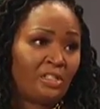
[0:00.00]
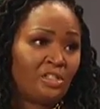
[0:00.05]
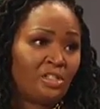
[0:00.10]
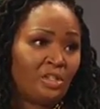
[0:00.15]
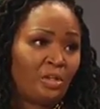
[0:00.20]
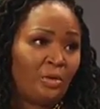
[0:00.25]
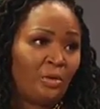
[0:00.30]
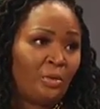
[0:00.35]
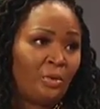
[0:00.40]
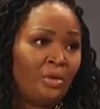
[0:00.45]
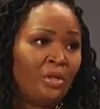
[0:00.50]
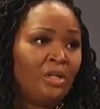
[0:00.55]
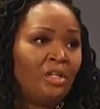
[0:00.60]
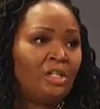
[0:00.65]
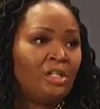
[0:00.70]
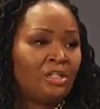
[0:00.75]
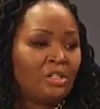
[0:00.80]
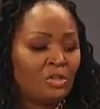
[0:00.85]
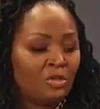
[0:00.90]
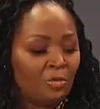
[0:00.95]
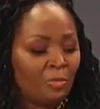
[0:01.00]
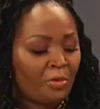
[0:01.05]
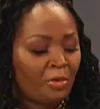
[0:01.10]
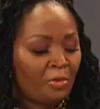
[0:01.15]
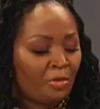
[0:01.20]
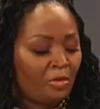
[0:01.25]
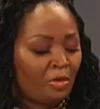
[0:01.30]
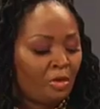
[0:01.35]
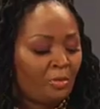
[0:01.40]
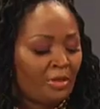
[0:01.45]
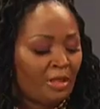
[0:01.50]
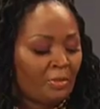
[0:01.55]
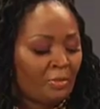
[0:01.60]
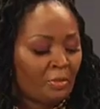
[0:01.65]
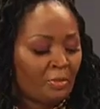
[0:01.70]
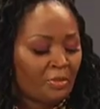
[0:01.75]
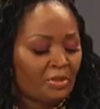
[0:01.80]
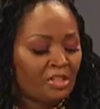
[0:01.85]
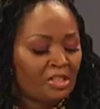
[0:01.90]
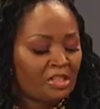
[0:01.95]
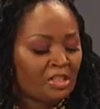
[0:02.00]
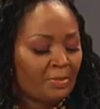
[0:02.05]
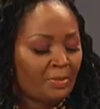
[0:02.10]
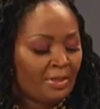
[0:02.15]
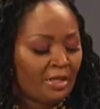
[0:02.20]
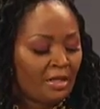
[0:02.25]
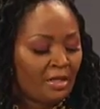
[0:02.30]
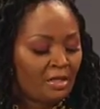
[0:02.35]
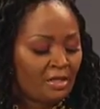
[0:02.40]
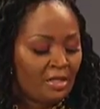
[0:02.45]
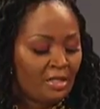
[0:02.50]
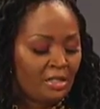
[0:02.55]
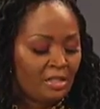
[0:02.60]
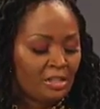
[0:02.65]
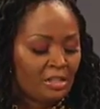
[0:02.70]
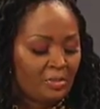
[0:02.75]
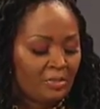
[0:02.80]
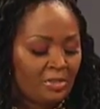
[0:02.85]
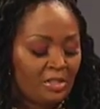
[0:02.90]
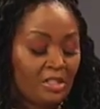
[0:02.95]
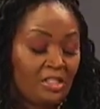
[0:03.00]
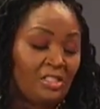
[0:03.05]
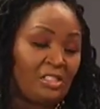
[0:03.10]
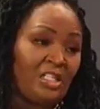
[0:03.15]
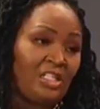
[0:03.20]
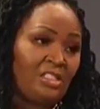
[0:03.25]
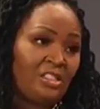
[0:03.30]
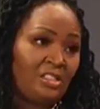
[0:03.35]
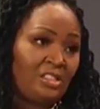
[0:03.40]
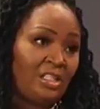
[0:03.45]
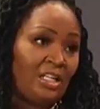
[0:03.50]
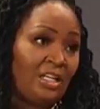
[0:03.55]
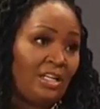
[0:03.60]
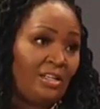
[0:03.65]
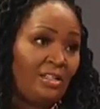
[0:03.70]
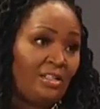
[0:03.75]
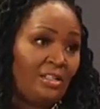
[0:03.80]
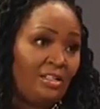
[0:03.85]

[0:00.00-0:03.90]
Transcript: So super cool to be able to participate in something as nice as that.